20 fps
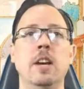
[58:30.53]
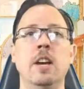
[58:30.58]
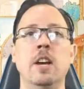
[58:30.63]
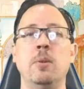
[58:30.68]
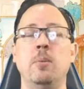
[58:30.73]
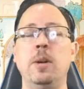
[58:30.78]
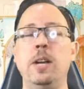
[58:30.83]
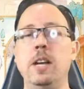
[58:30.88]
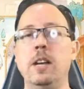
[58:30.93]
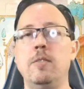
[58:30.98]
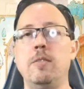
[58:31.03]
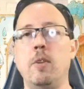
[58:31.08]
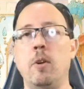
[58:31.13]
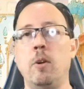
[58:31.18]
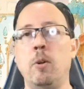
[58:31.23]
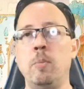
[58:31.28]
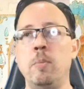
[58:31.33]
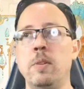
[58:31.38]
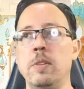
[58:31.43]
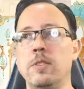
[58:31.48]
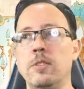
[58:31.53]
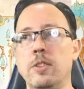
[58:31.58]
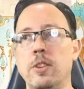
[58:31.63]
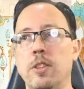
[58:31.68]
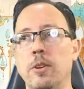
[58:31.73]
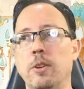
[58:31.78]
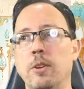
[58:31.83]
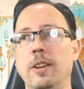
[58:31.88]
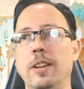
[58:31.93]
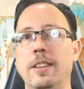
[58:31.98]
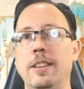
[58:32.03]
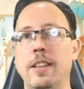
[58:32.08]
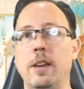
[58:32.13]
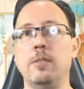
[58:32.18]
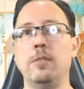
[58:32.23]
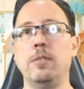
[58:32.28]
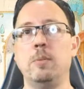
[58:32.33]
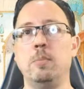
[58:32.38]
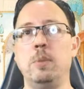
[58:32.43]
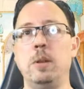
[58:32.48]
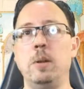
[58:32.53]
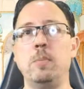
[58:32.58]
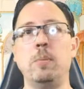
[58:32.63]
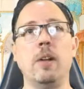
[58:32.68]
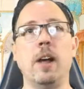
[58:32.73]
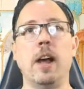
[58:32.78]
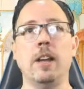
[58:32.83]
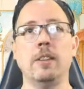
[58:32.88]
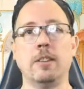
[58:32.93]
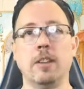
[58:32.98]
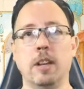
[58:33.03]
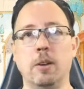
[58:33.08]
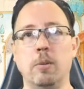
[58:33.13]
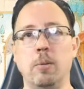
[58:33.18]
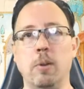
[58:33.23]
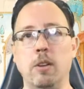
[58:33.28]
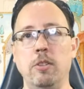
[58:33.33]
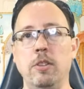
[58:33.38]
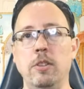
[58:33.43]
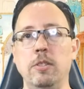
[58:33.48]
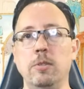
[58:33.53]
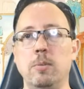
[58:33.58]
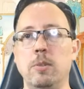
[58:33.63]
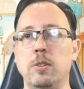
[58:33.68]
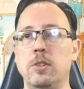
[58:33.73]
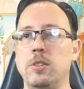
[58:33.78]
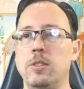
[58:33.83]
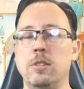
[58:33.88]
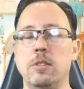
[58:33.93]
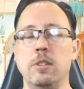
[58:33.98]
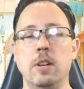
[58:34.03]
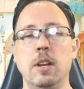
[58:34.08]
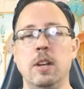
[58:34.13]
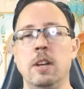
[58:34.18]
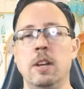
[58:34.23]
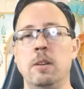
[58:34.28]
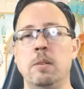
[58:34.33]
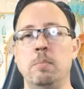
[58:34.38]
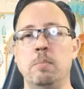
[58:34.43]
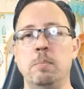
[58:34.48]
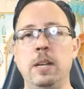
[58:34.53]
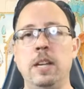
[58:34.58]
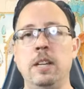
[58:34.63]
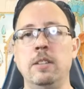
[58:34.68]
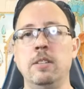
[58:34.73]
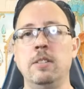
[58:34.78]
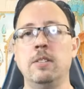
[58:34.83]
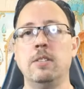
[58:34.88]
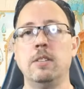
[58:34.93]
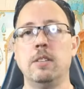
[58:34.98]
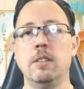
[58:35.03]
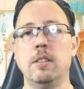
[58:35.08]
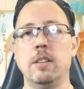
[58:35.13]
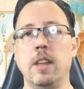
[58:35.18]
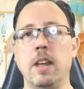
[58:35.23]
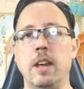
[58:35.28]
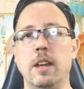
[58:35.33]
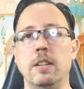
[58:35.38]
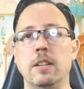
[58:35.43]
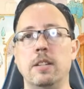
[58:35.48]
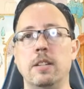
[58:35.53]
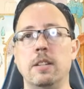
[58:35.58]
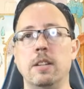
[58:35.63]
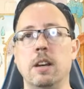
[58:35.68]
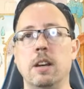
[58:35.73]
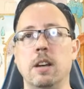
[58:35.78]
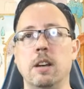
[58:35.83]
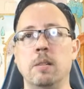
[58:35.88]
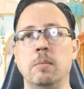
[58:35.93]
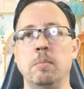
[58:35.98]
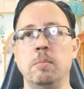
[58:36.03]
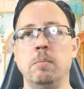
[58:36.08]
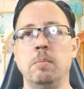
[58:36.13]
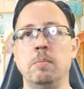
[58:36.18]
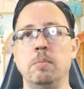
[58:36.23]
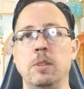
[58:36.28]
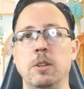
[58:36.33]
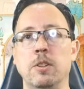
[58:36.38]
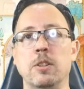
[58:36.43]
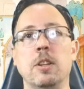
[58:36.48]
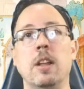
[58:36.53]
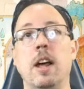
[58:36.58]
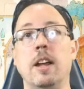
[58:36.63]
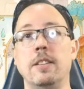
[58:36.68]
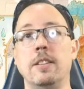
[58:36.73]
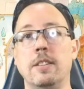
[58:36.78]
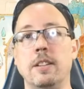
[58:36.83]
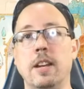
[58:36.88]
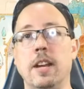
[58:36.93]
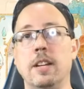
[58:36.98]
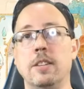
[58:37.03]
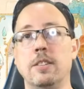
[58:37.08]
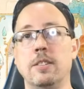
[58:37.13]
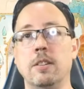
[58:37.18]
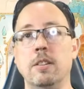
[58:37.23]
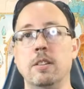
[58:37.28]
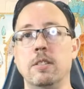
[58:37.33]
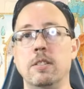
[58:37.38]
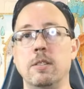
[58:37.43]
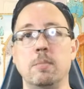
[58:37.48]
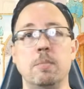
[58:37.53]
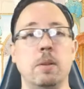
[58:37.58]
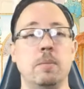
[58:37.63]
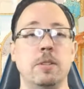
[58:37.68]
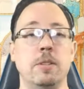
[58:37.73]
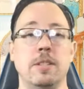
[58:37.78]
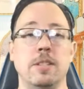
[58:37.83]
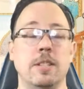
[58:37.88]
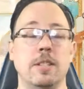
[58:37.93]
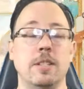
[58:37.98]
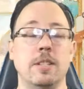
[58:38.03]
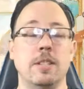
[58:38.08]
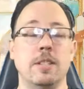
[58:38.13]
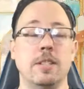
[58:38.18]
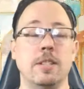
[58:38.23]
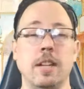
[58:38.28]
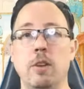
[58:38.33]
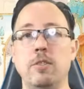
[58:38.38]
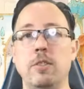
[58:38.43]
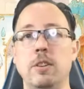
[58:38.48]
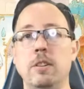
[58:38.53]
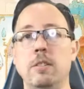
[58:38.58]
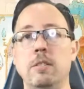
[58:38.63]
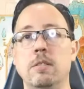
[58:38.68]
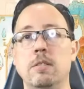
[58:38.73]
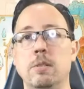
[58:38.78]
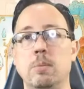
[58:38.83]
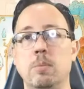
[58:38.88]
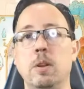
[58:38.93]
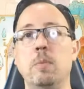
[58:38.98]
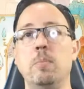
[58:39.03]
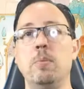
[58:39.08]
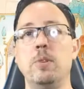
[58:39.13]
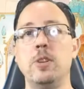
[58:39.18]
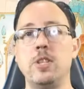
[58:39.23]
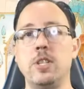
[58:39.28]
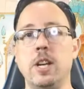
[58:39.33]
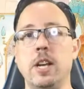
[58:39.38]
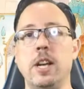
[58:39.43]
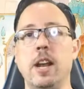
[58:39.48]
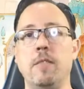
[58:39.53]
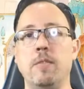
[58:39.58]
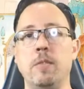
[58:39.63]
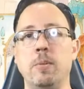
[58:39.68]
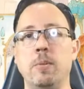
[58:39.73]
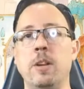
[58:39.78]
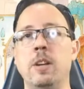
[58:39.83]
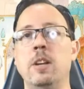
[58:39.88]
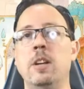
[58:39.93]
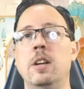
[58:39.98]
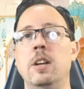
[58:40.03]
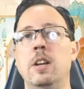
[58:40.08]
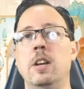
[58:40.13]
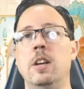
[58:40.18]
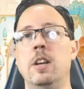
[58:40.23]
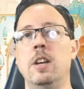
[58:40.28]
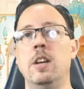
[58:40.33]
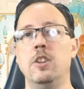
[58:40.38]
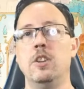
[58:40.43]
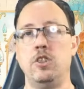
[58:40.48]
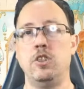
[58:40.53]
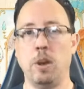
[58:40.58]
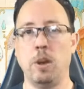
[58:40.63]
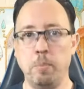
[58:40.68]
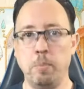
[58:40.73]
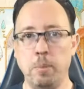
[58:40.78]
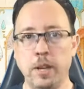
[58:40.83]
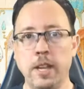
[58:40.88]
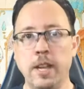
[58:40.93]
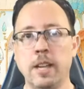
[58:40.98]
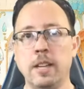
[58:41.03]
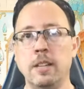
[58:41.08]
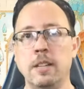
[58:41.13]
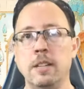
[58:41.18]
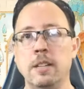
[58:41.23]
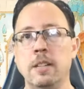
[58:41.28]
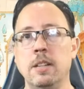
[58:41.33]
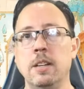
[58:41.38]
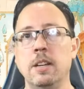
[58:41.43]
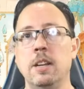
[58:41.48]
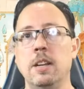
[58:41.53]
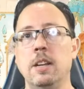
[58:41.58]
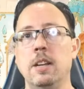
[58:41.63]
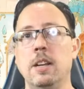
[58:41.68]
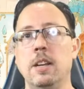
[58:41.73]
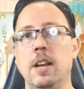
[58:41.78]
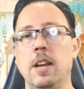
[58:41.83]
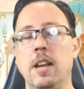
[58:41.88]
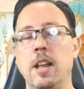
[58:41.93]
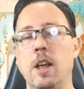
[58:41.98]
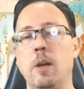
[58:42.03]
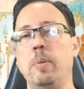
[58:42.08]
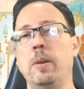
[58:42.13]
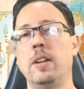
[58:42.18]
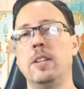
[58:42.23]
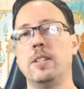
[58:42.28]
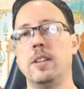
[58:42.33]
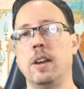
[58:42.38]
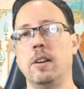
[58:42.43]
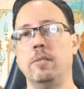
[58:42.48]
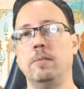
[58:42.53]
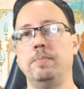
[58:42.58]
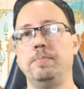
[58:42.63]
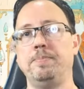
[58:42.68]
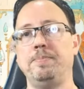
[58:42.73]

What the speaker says: We have almost 30,000 people asking questions, which means that there's a lot to answer, and sometimes it's the same question. So we appreciate everyone jumping in and helping us out.